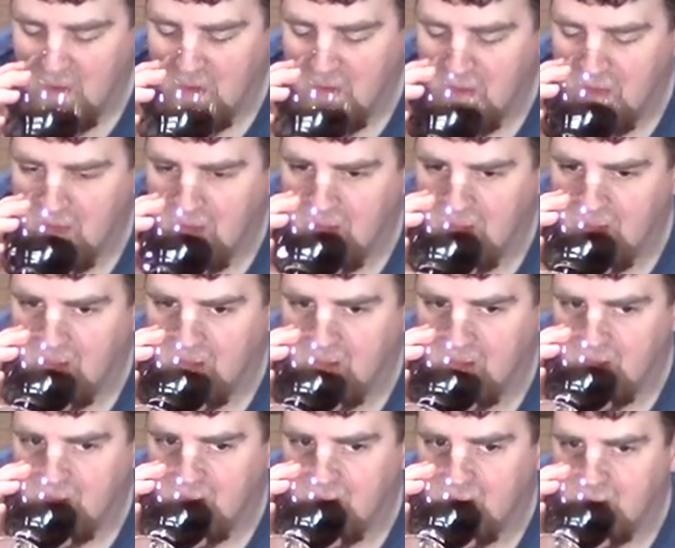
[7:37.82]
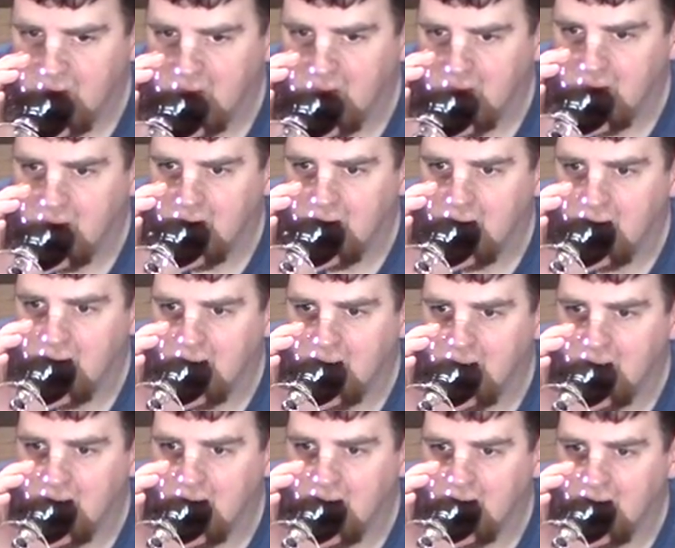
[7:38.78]

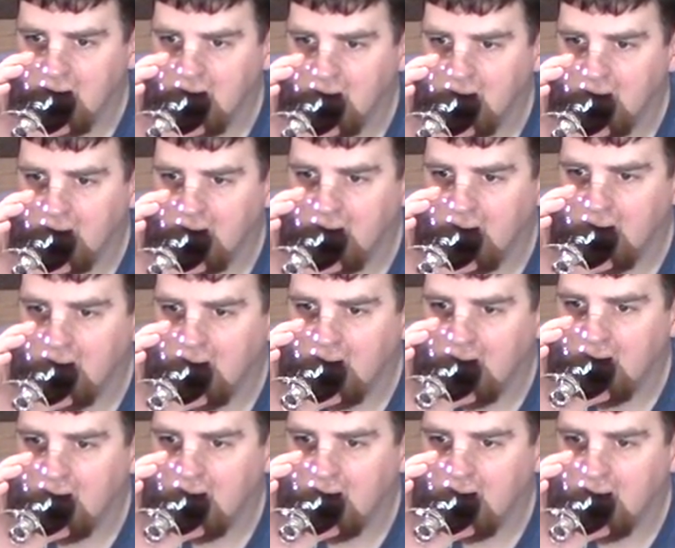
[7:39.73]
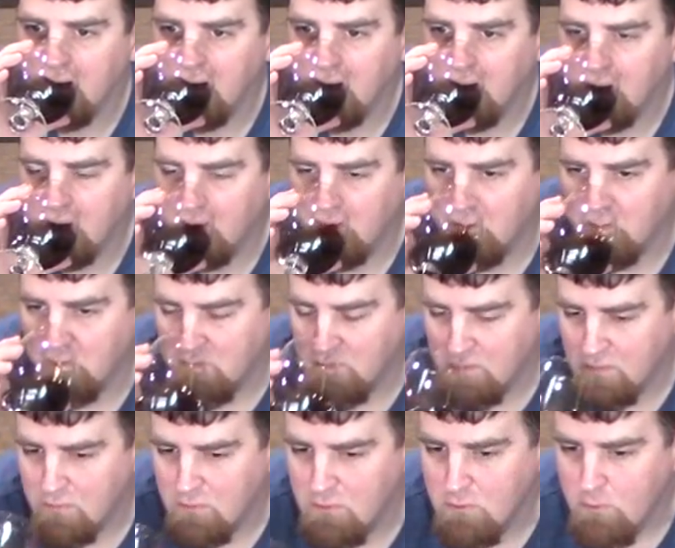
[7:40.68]

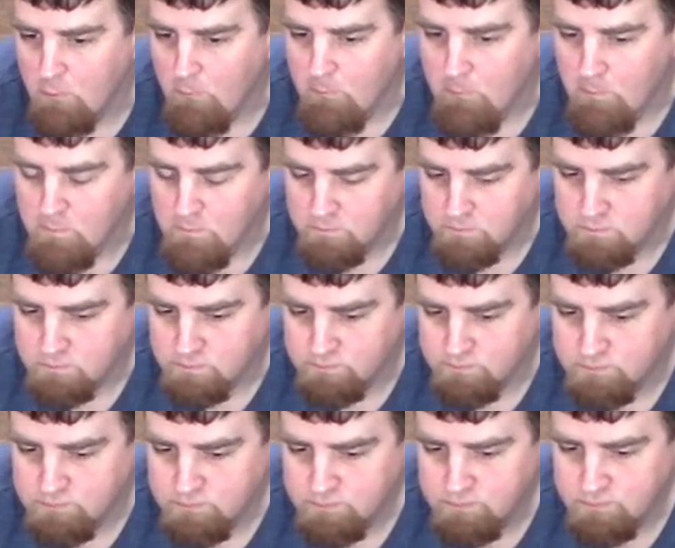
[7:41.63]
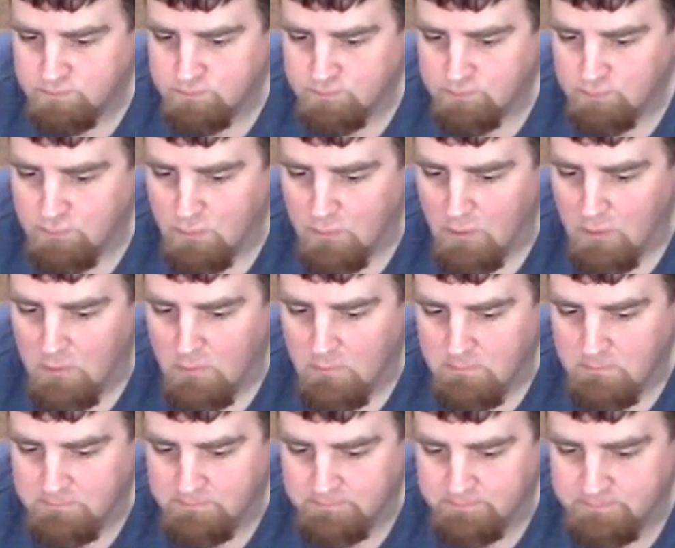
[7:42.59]

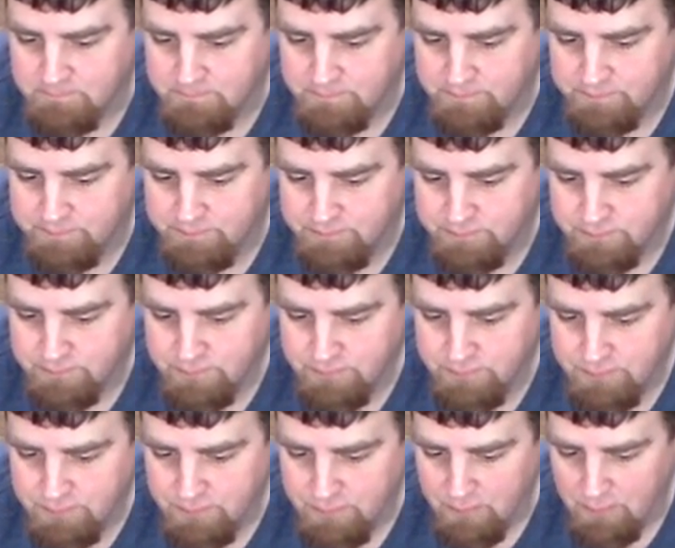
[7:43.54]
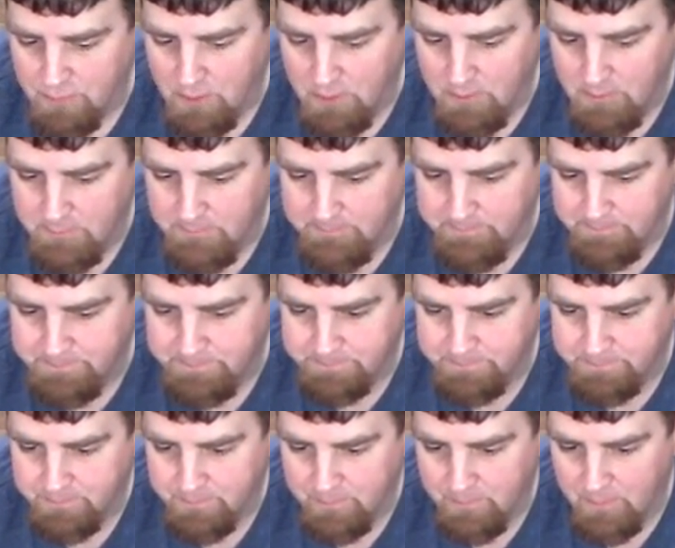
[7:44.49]

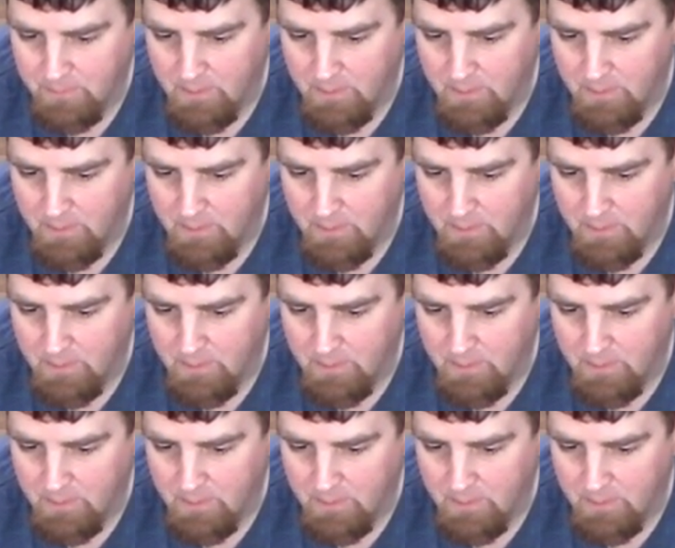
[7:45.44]
(silence)